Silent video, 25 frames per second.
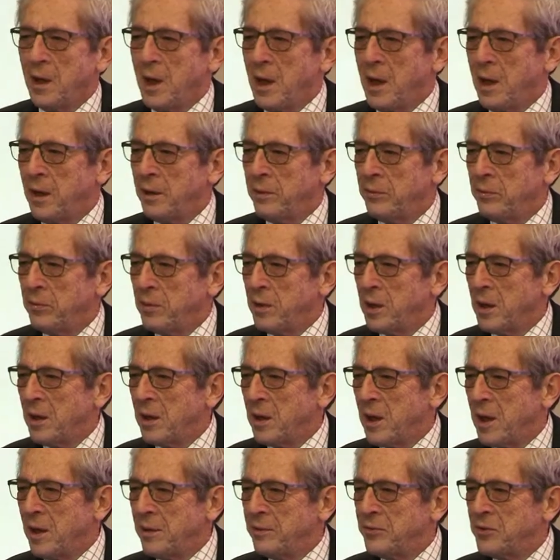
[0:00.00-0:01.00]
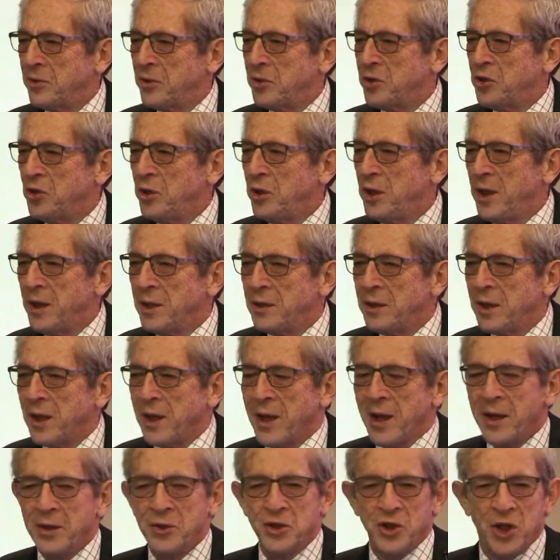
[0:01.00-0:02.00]
on
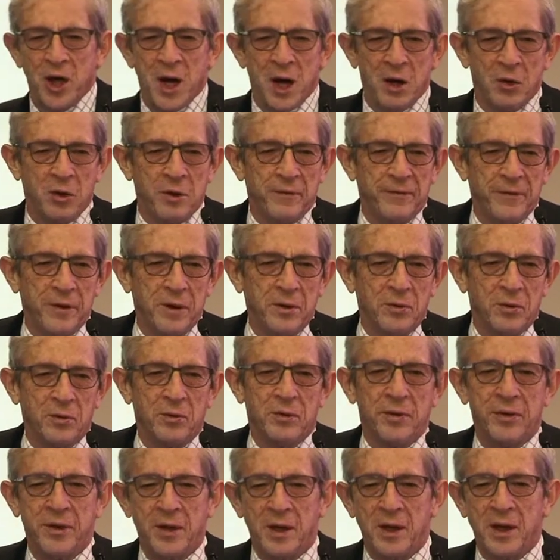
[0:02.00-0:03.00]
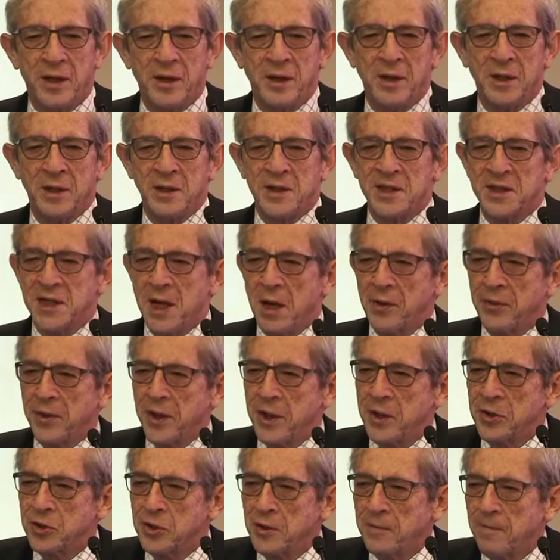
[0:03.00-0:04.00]
India and geography, with India and South
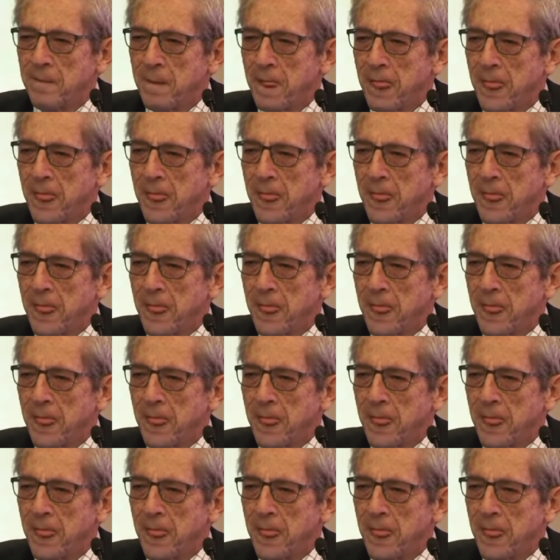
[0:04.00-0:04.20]
Asia.